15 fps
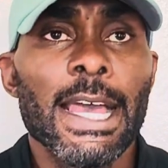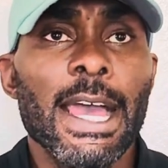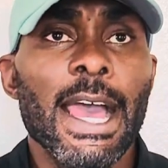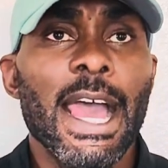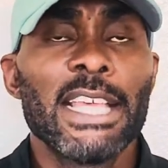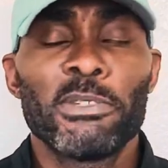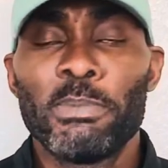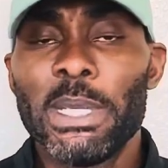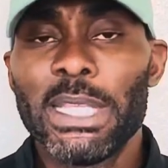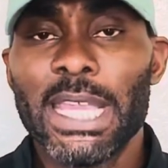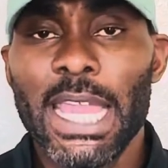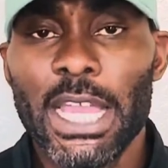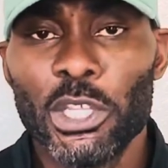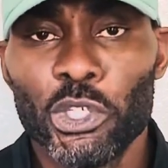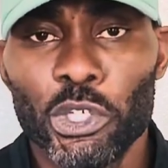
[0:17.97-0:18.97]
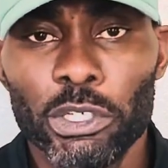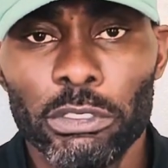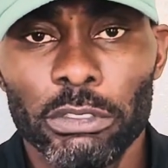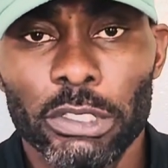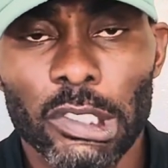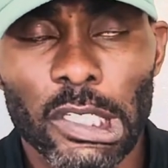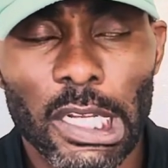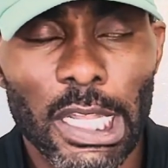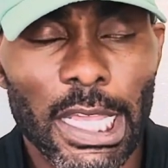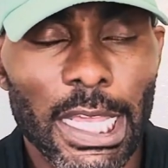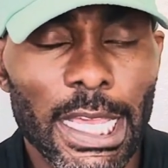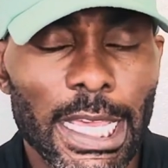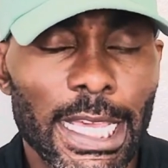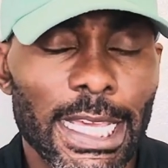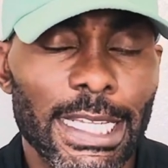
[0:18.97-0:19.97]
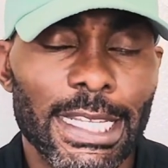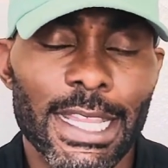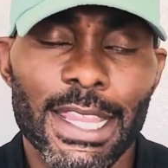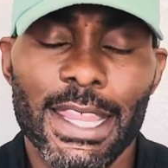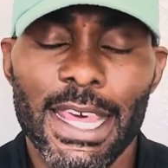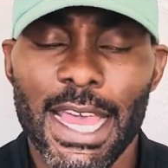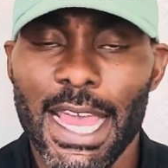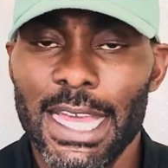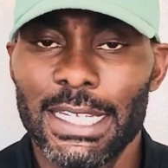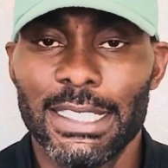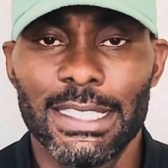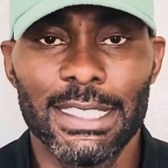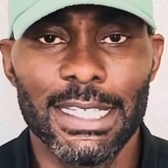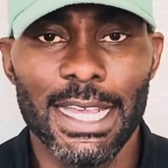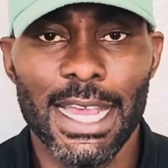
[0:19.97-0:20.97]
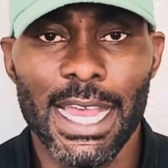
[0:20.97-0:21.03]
has beat cancer and that